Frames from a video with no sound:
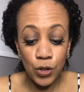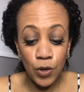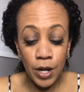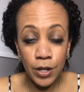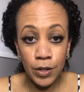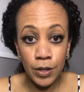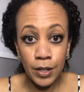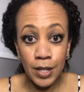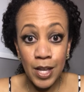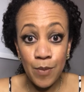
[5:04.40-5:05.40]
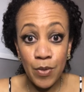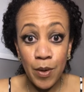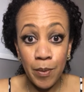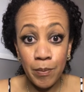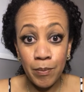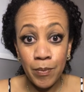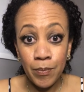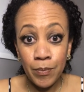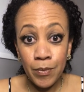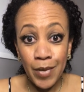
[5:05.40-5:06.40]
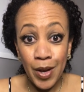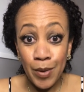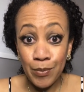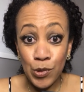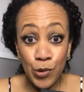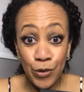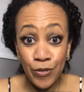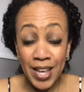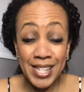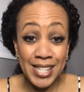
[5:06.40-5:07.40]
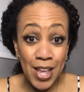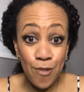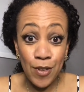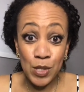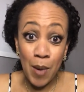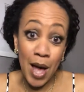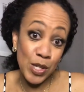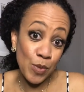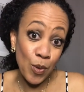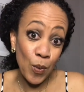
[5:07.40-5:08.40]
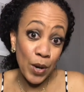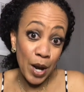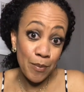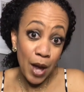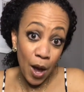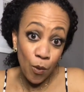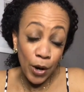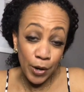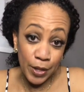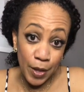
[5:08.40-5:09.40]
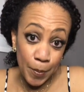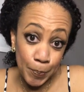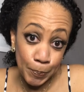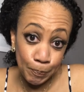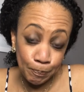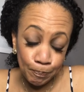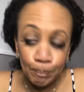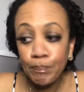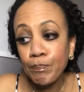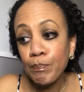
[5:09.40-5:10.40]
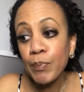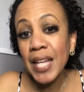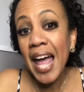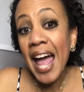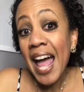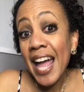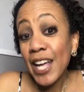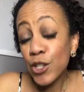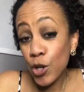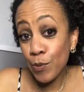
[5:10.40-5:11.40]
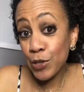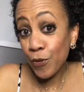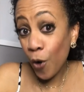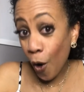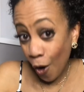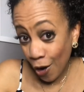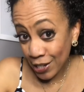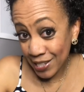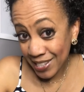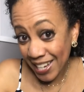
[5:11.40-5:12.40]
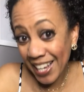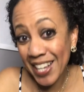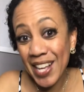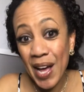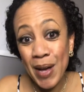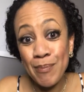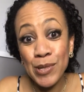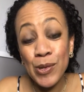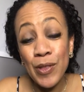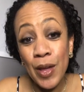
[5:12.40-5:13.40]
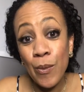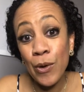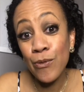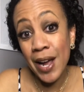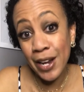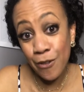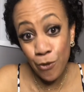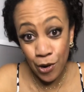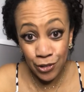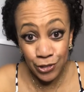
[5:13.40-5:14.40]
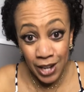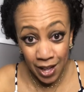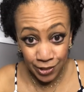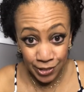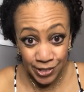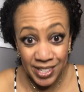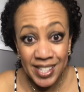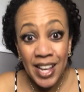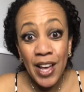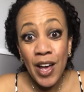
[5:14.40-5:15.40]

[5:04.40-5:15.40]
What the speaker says: to try to keep them sort of as safe as possible when I'm not wearing them. In terms of cost, so they were right at $400,